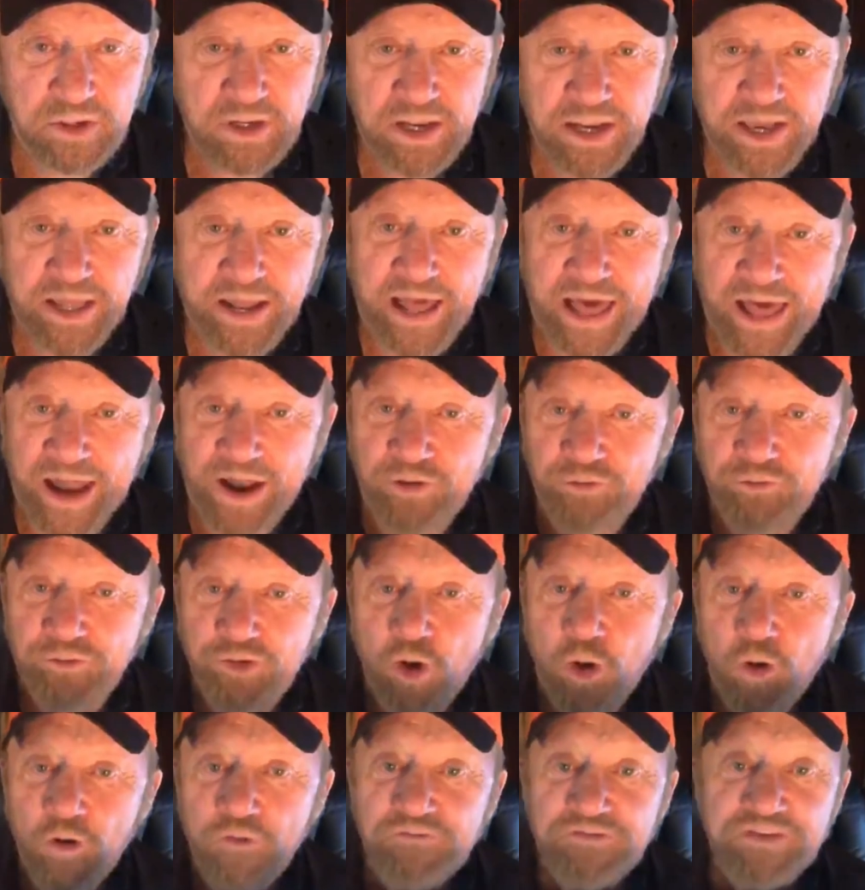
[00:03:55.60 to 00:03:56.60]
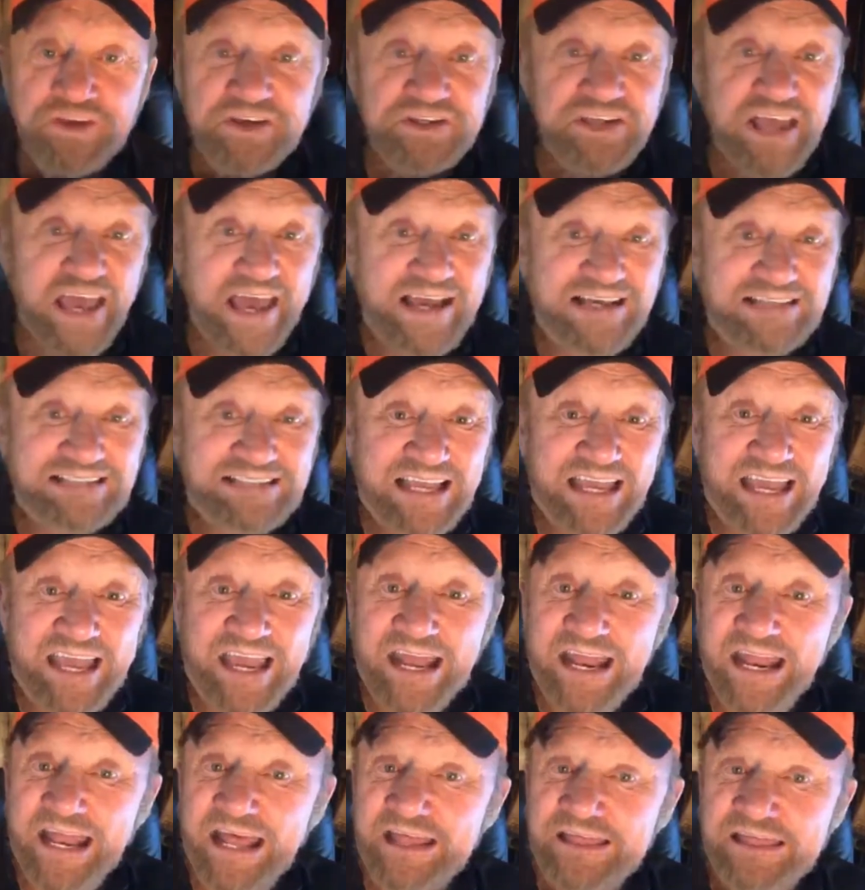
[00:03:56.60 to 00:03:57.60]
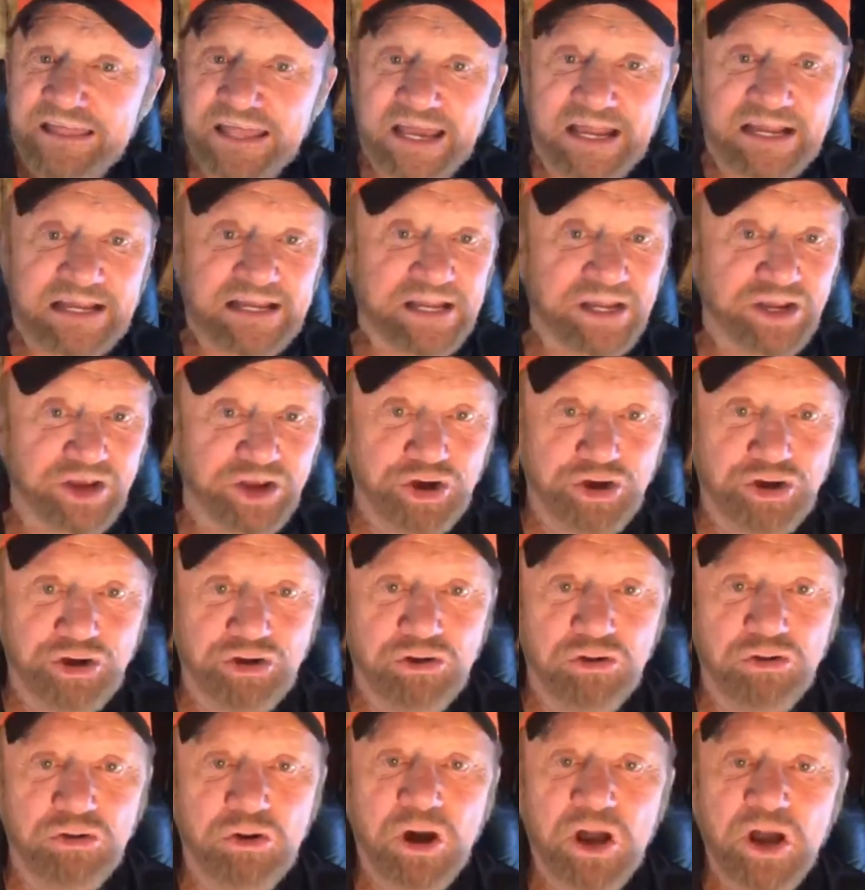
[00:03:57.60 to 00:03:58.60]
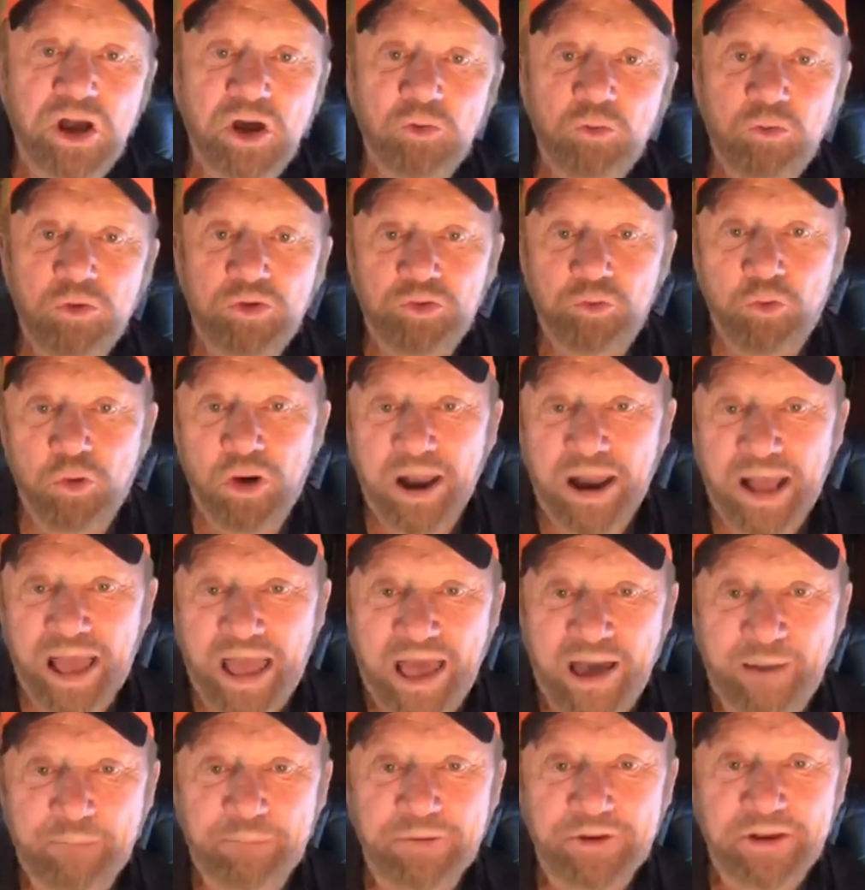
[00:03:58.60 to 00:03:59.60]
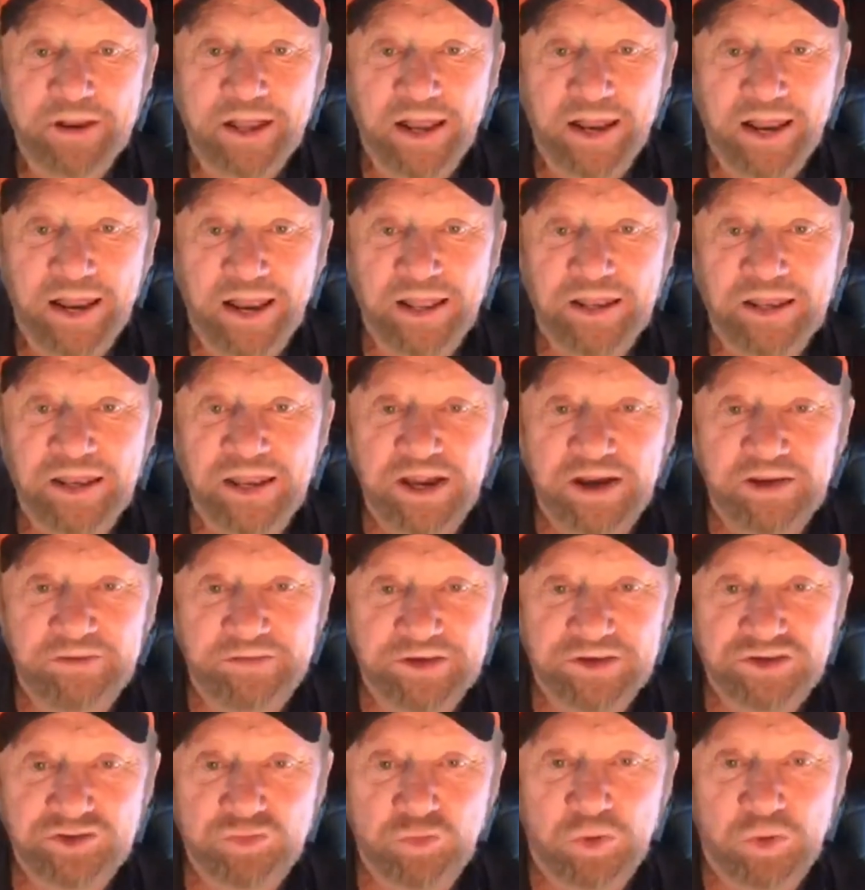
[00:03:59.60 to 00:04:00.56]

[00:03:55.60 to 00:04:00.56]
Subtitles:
and I don't know if this has anything to do with what happened at Lanier this